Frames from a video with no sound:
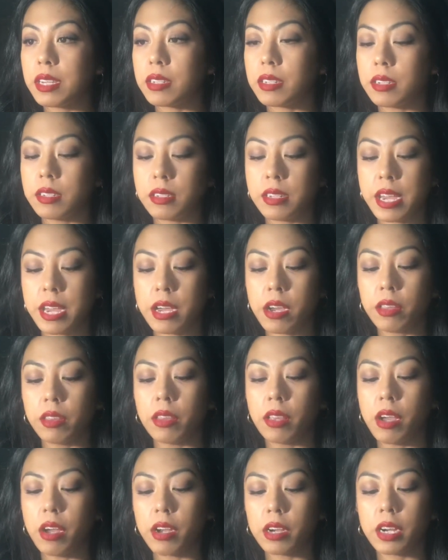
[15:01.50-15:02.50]
to stay on
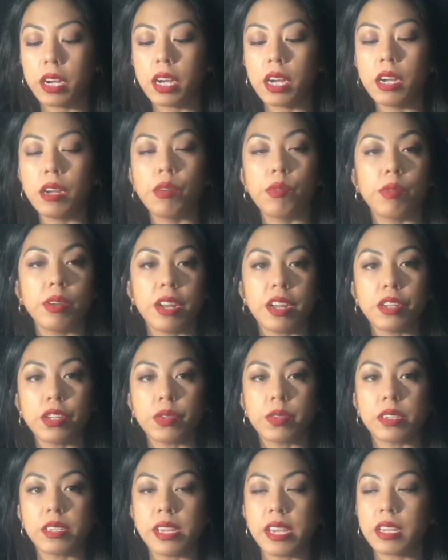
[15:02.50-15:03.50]
longer, what I do
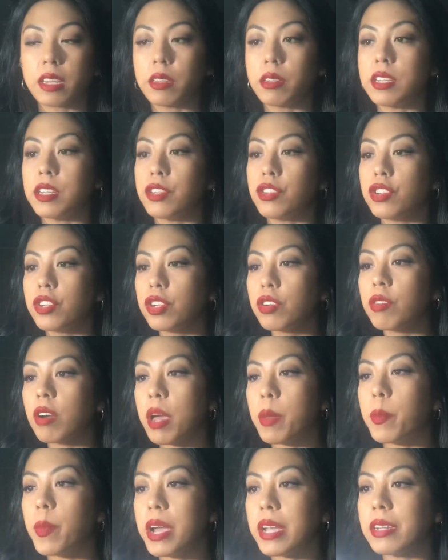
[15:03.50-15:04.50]
is take a tissue, I
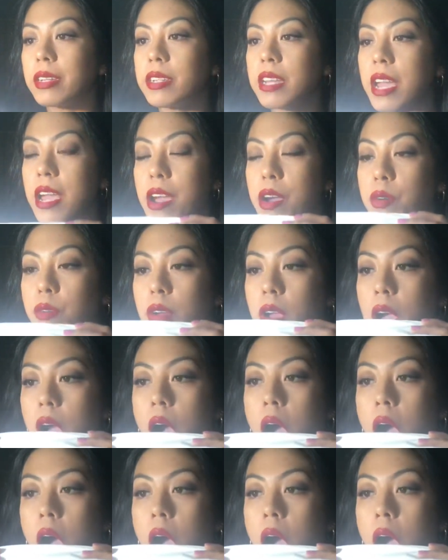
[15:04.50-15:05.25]
bite down,